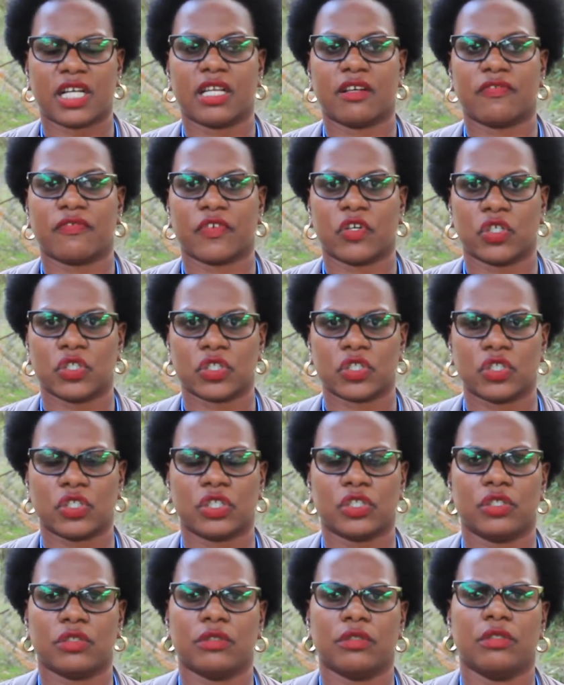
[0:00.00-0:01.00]
And of course,
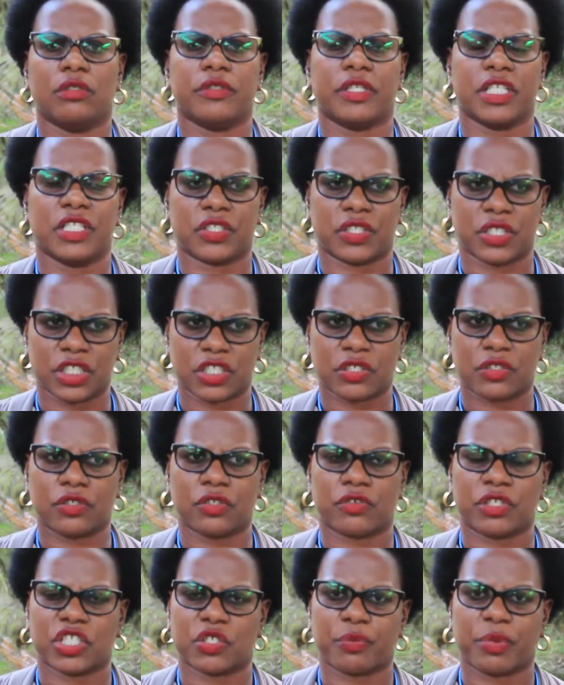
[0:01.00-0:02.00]
you, there's need
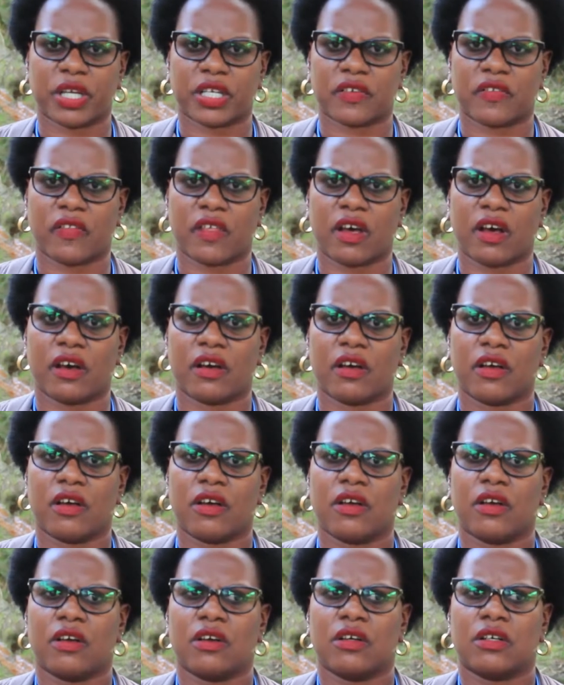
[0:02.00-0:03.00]
to respect the
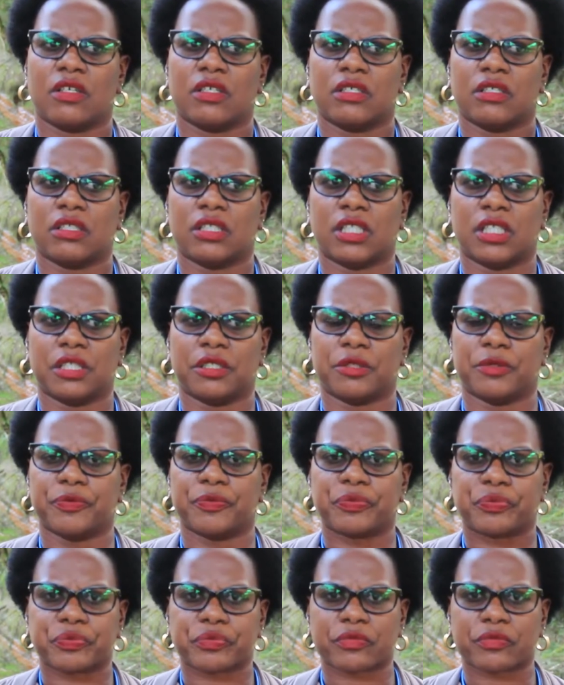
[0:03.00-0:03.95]
uh,